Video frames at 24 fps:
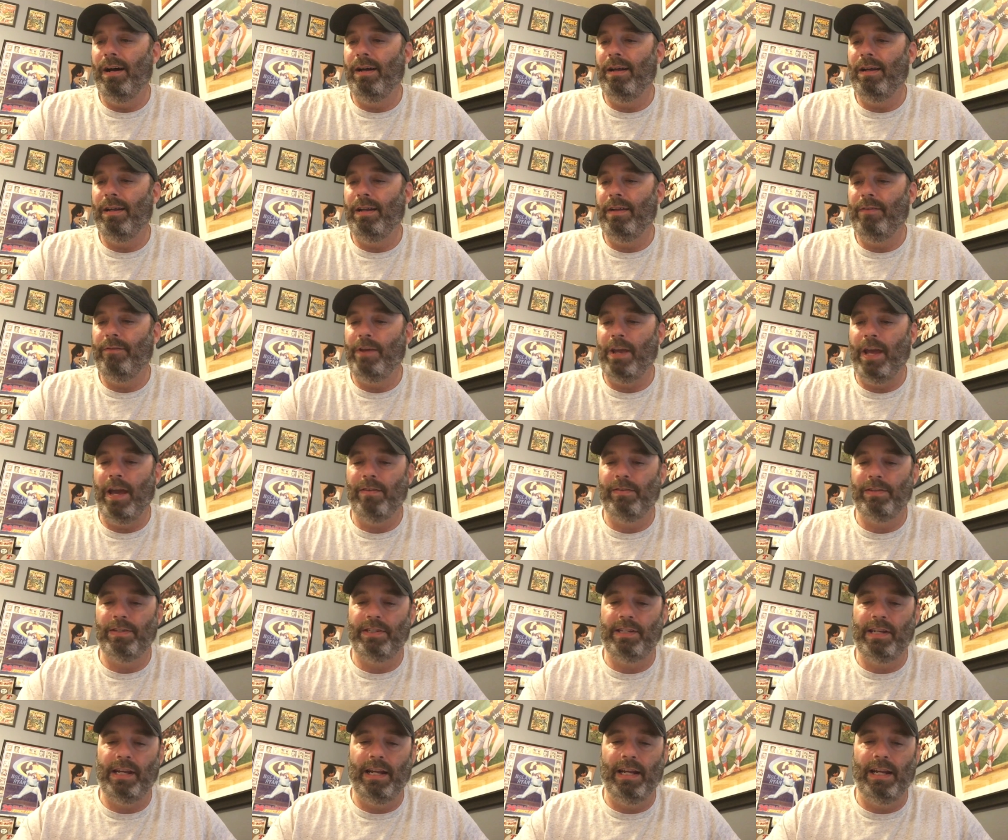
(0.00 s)
If you haven't
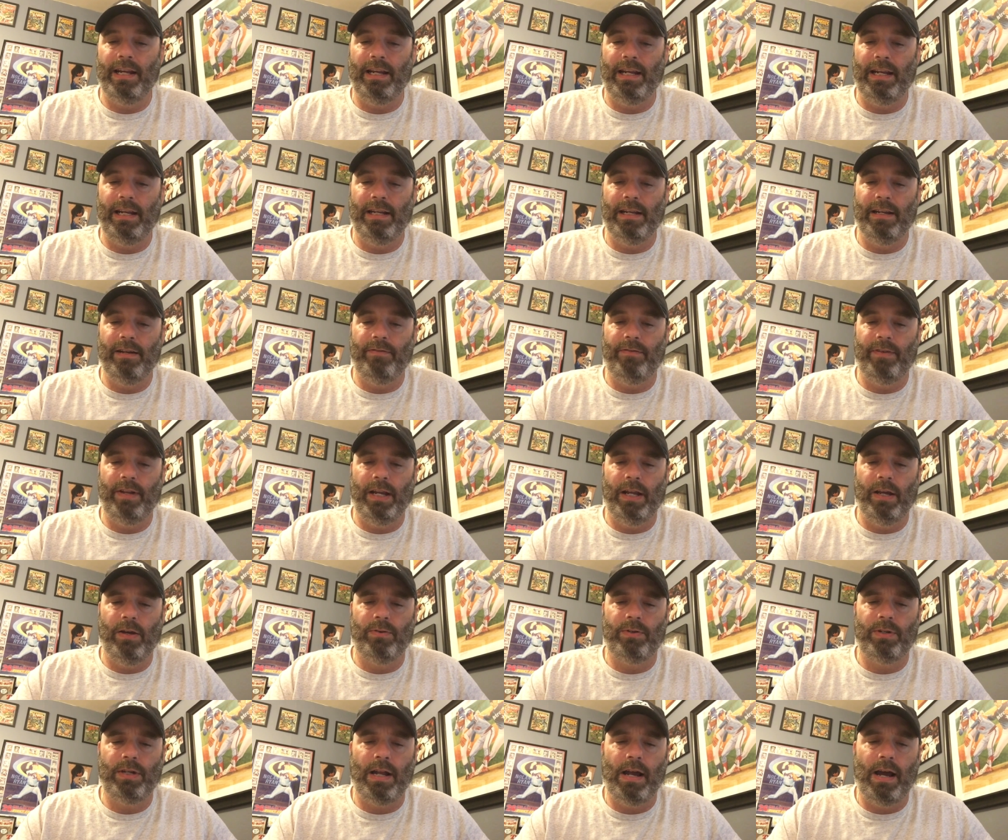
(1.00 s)
seen it, he did a
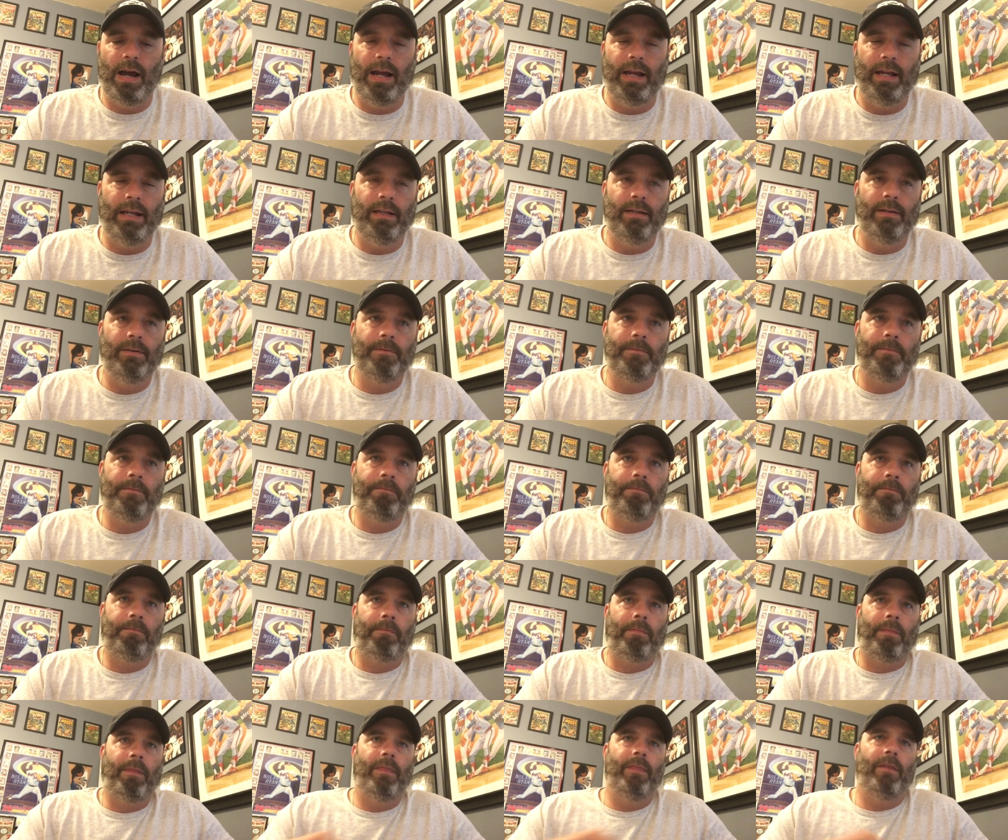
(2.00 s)
video tonight,
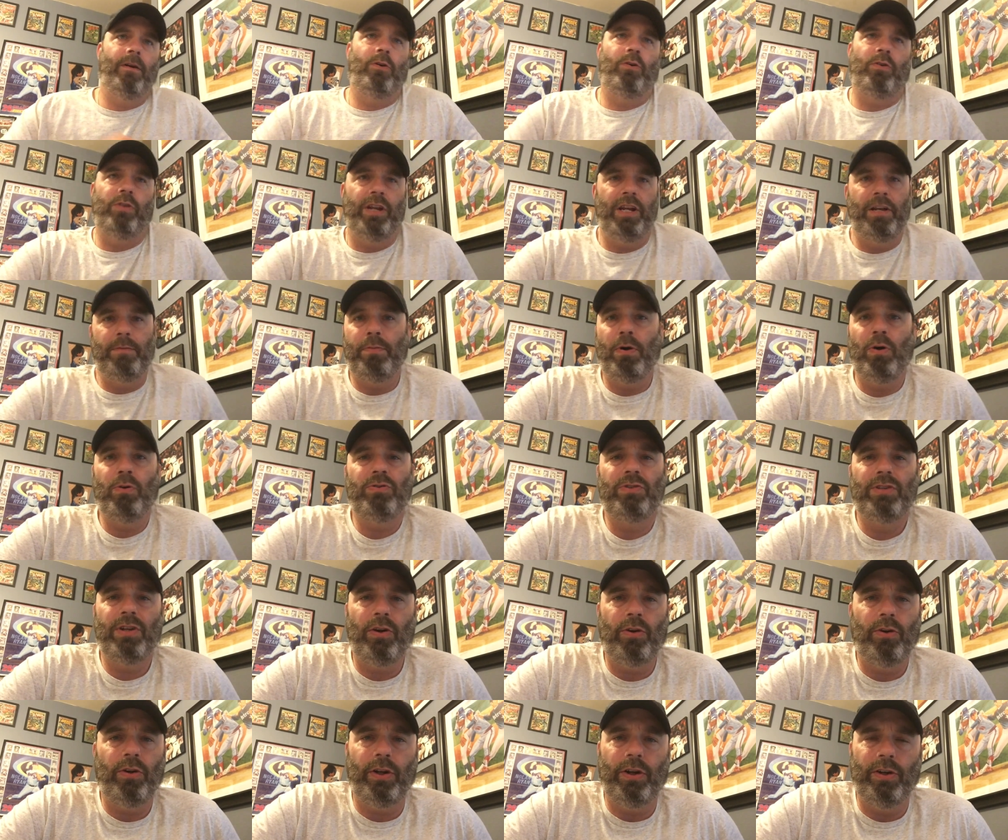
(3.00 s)
or that he posted
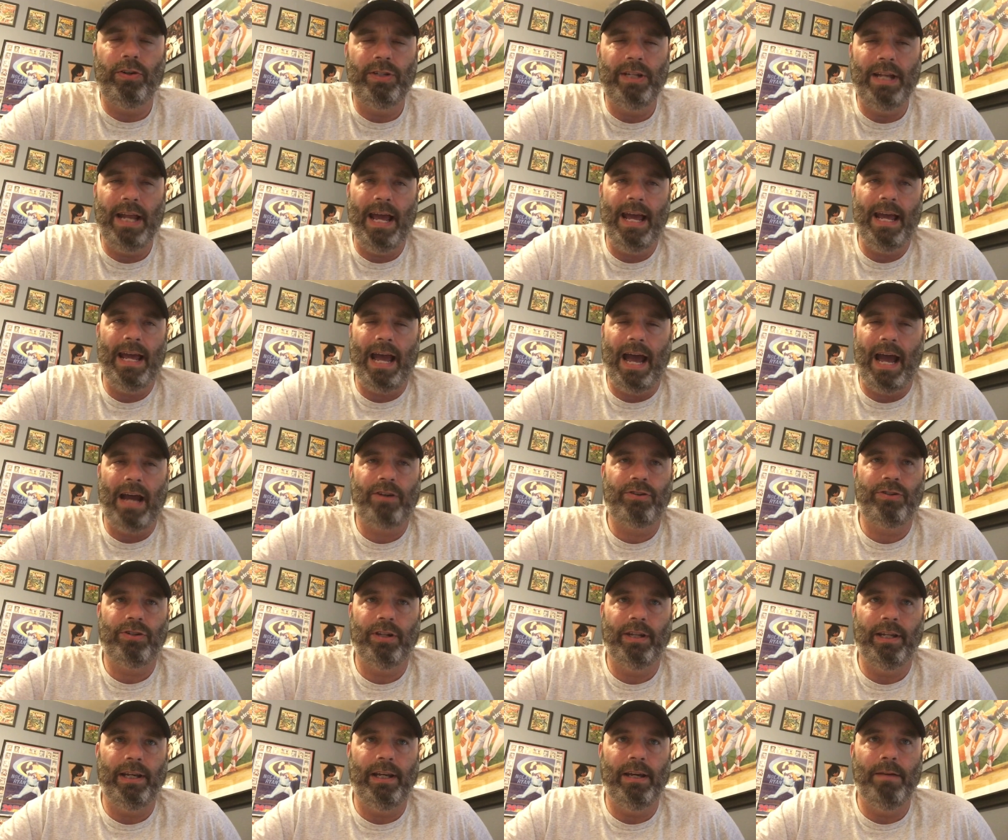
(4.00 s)
earlier today,
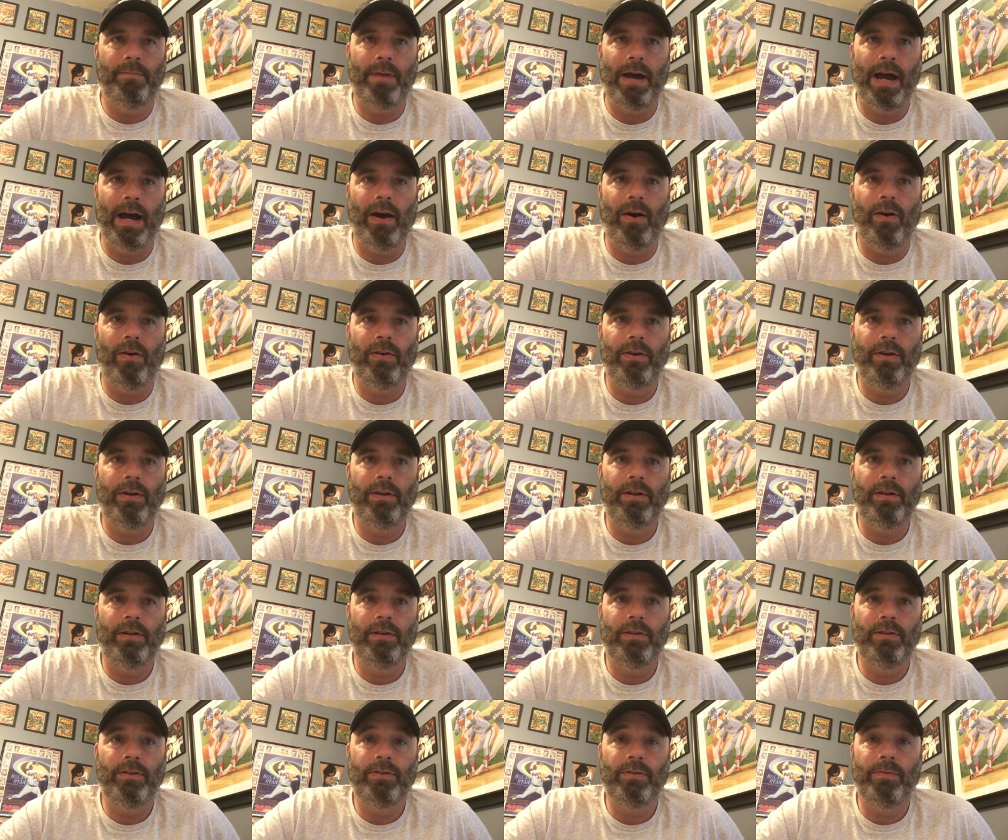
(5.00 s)
actually, about
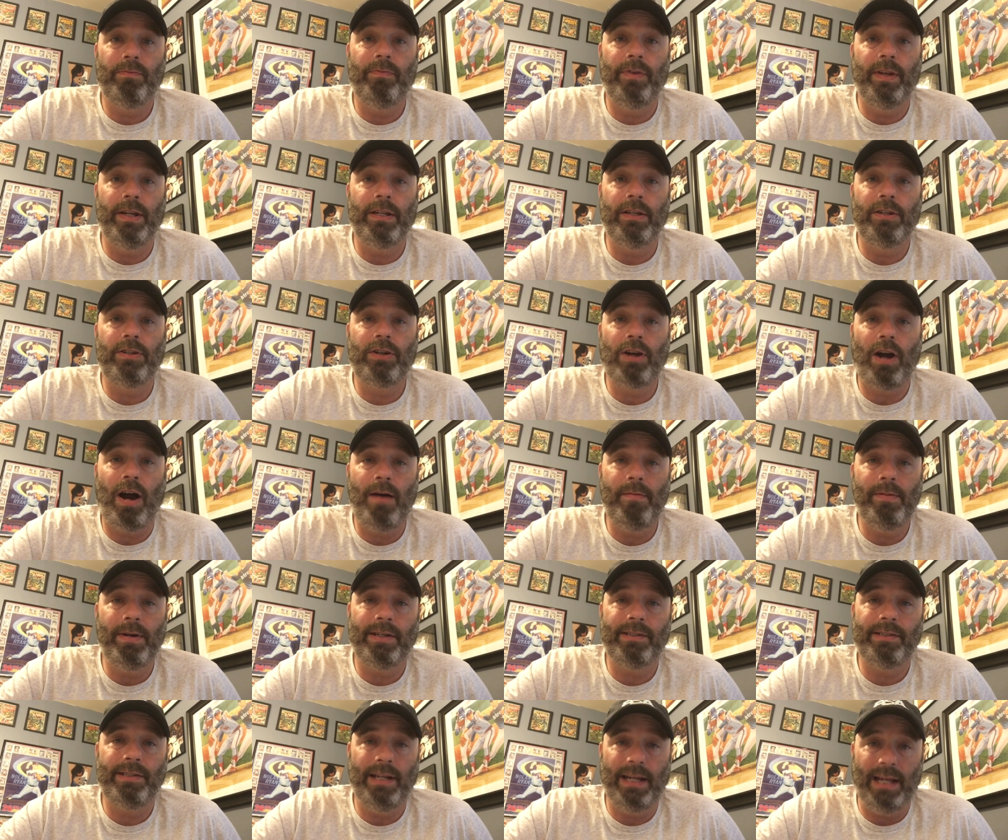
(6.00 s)
some vintage
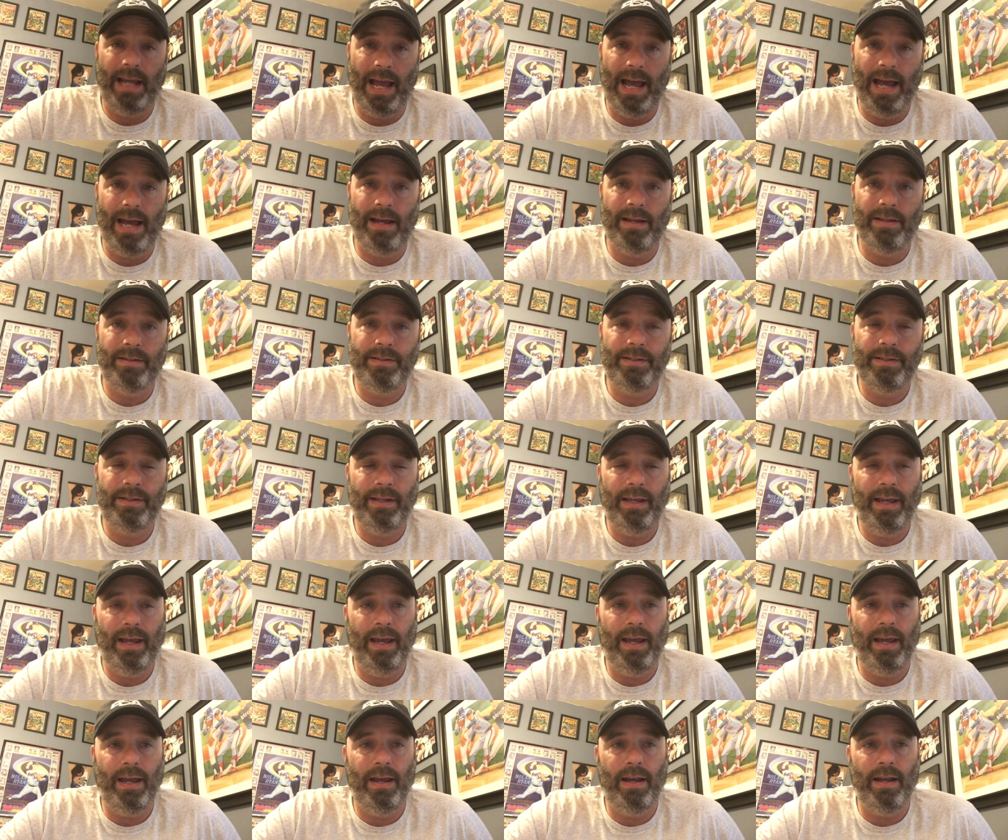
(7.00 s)
comics that he has,
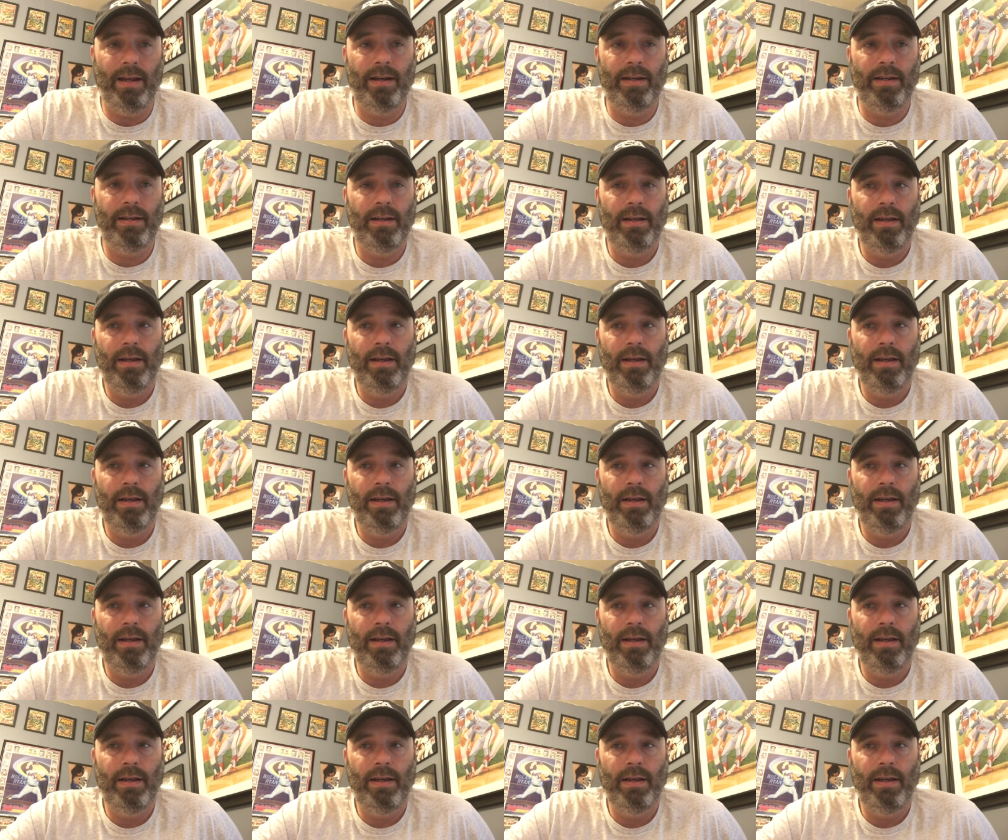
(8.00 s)
and